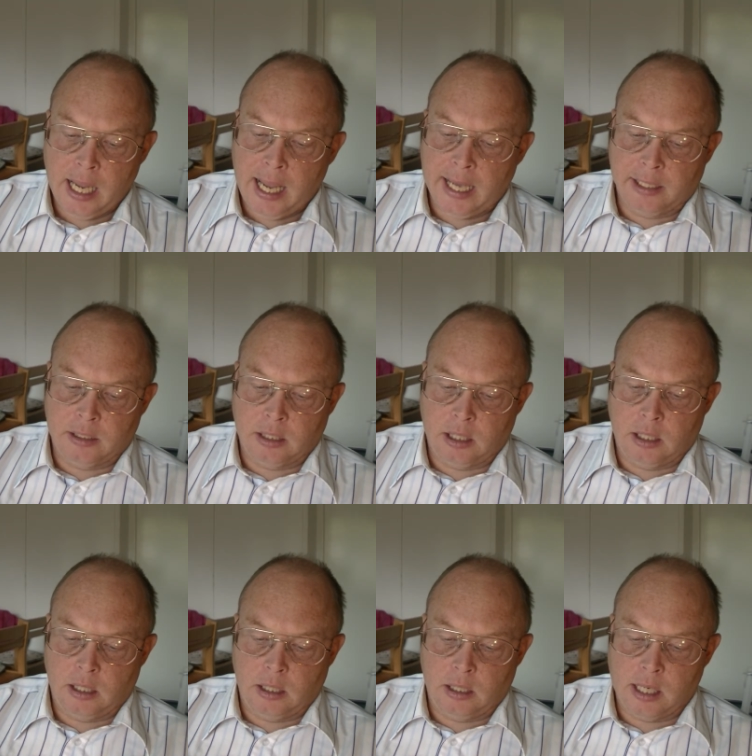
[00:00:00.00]
And
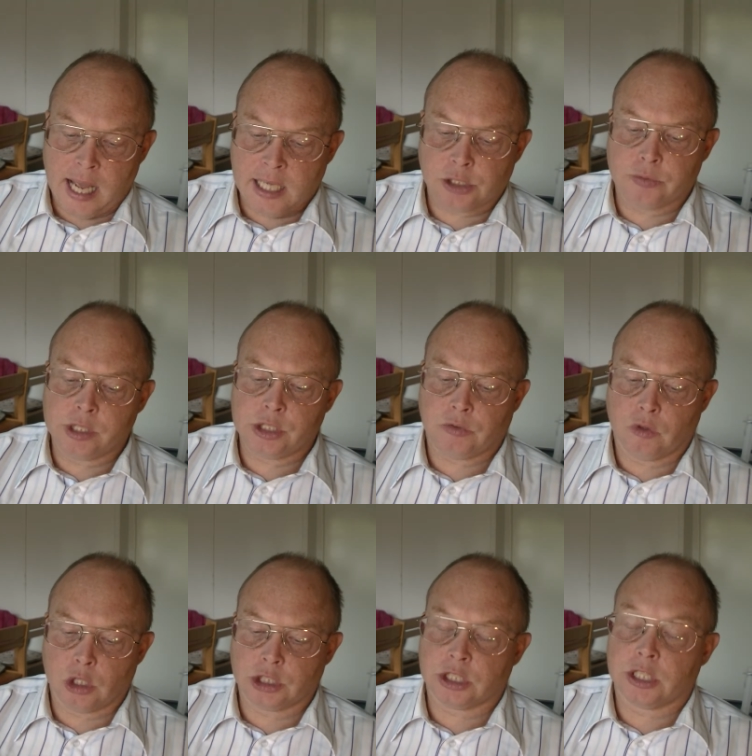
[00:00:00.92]
uh, Lazarus
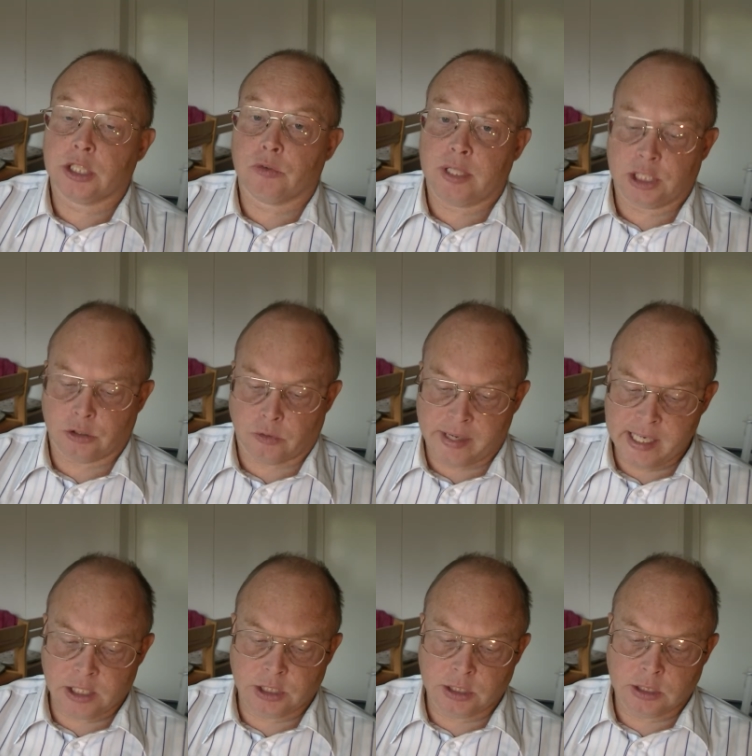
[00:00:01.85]
was
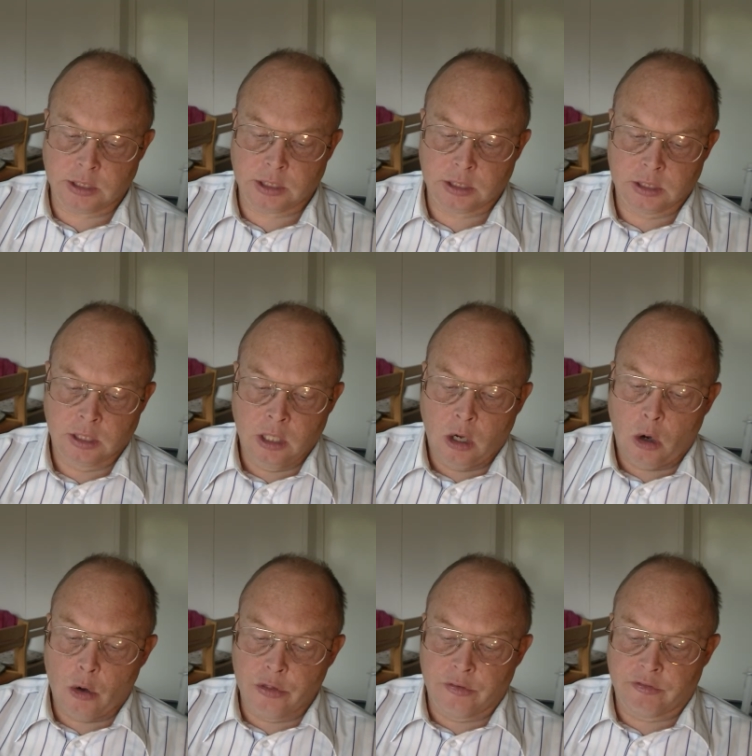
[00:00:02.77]
resurrected
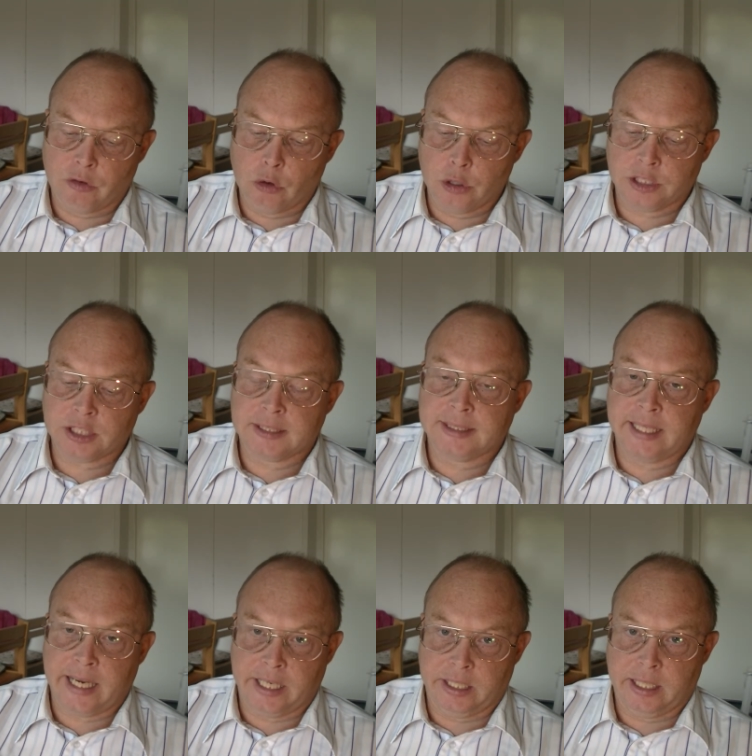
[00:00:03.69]
on the fourth
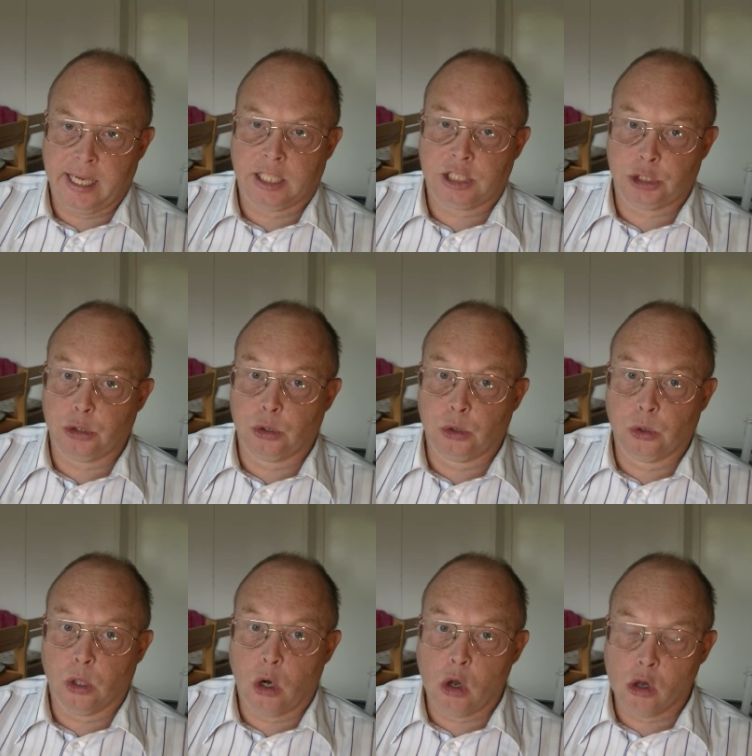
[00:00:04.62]
day, as you
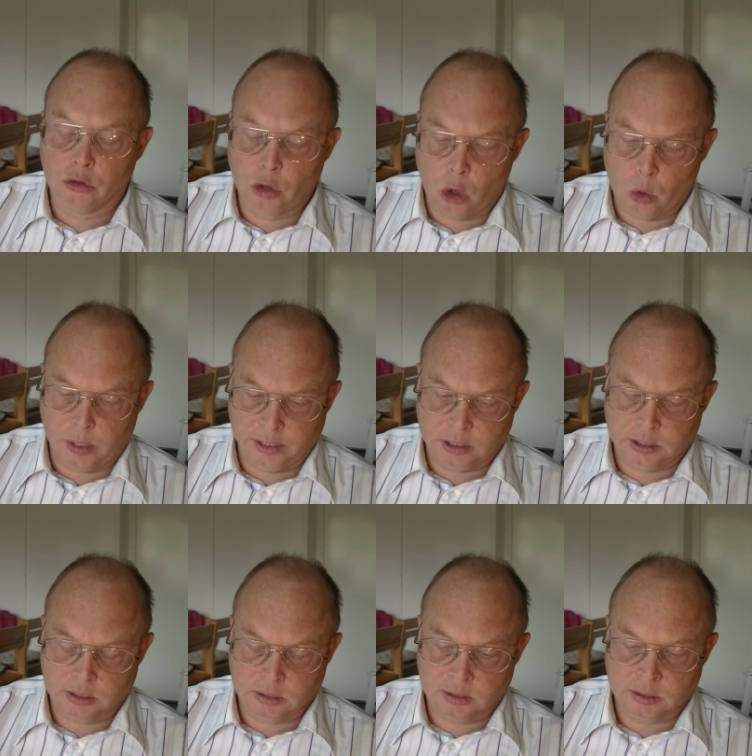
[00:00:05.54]
all know it.
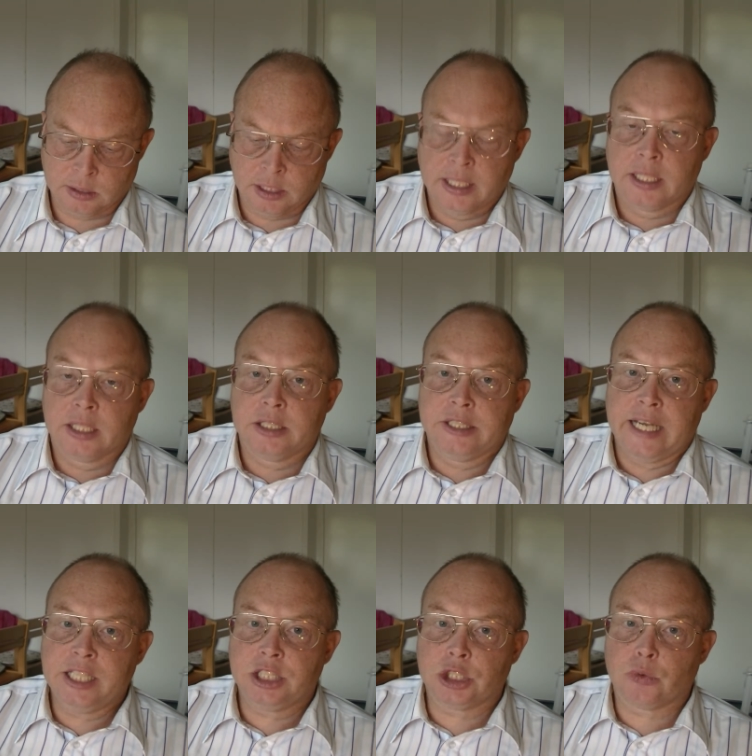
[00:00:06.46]

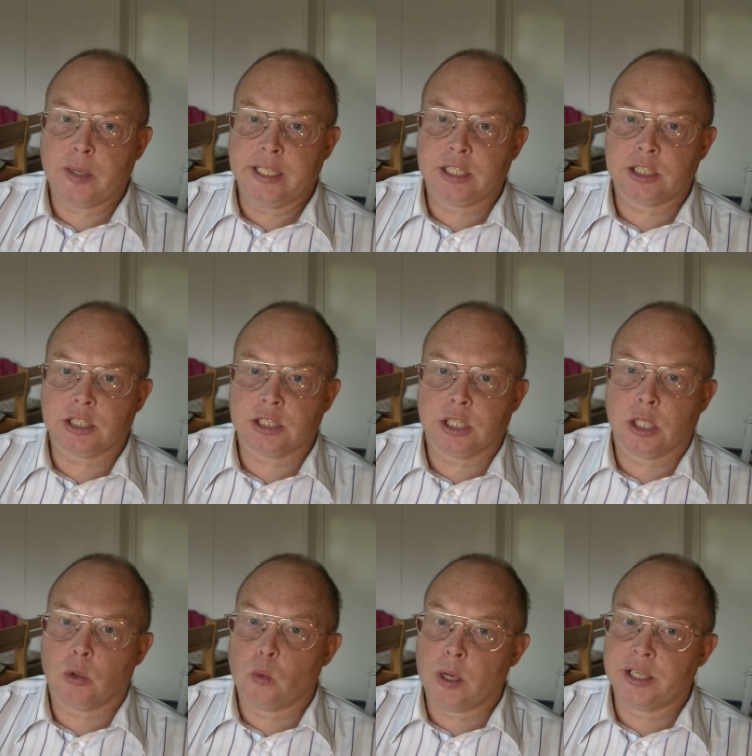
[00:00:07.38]
Jesus waited
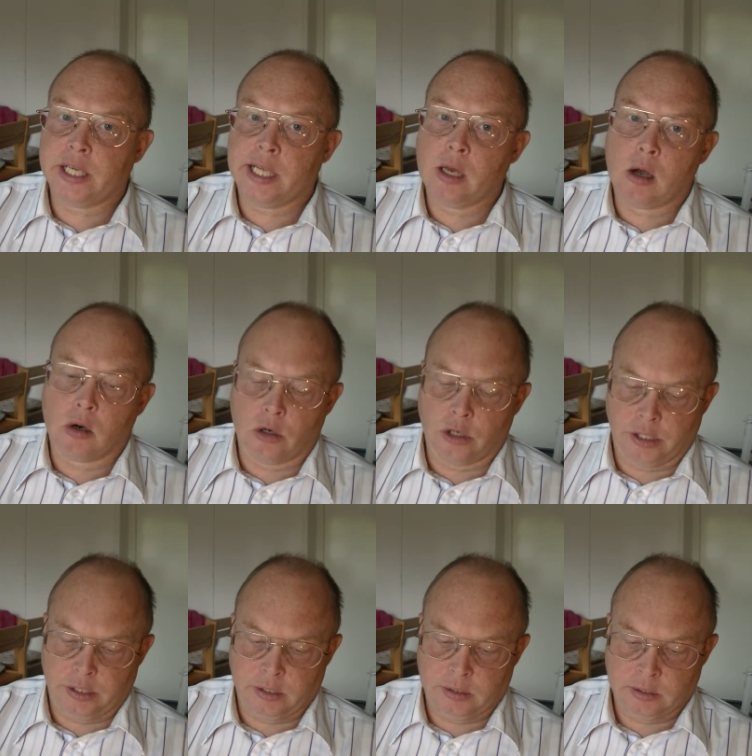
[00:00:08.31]
one day longer